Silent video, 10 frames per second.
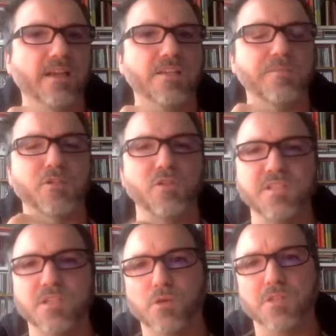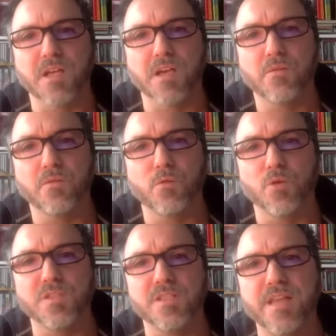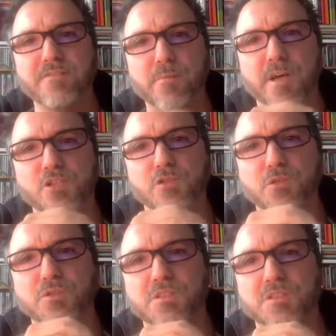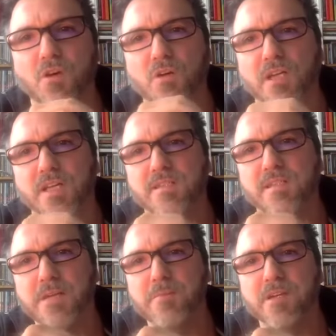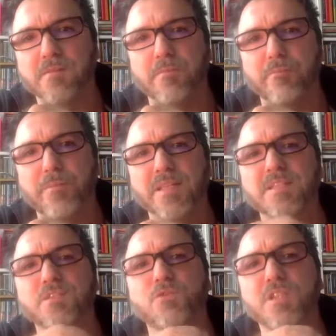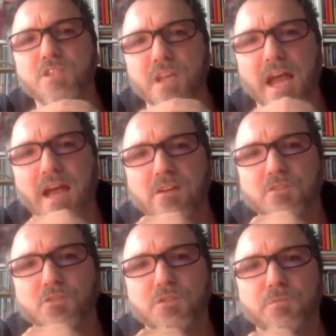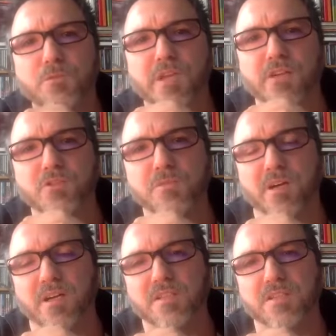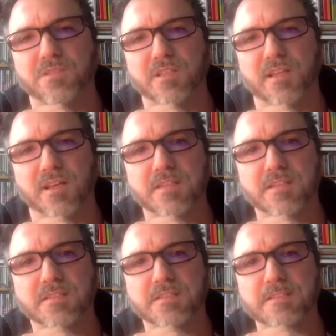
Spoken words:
especially Syriza was never much rooted in organized labor, but it reached out to the precarious parts of the class.